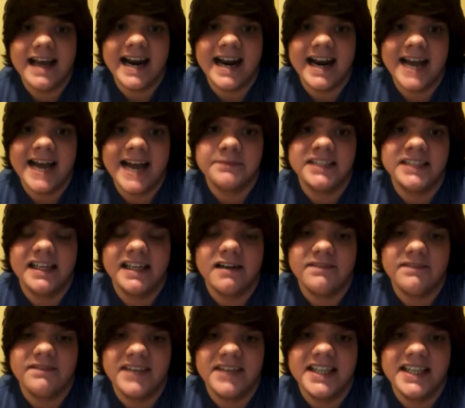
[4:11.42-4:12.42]
And I have to get it
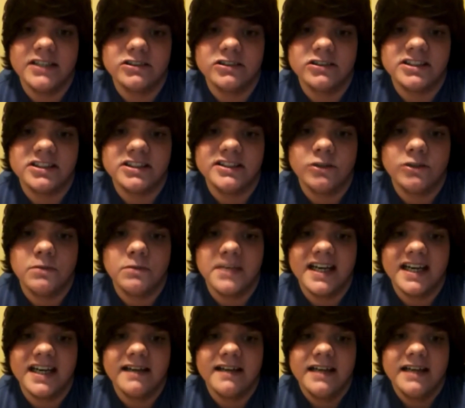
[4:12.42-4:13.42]
on video, she told
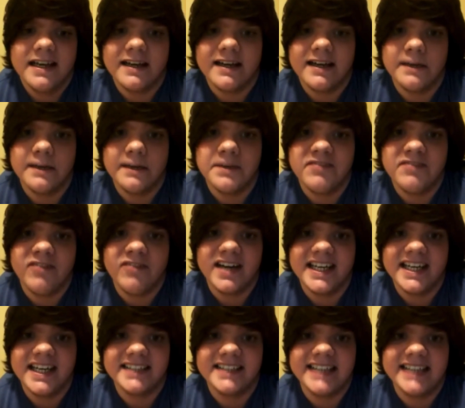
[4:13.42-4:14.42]
me. Could it be
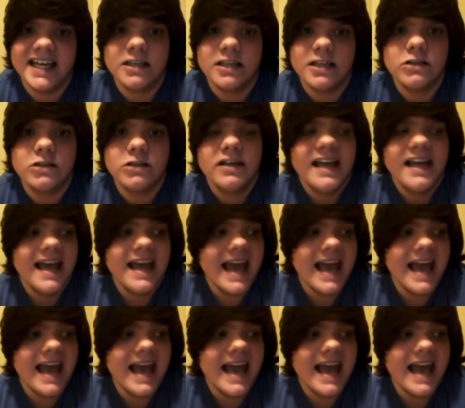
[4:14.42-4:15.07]
funny as hell?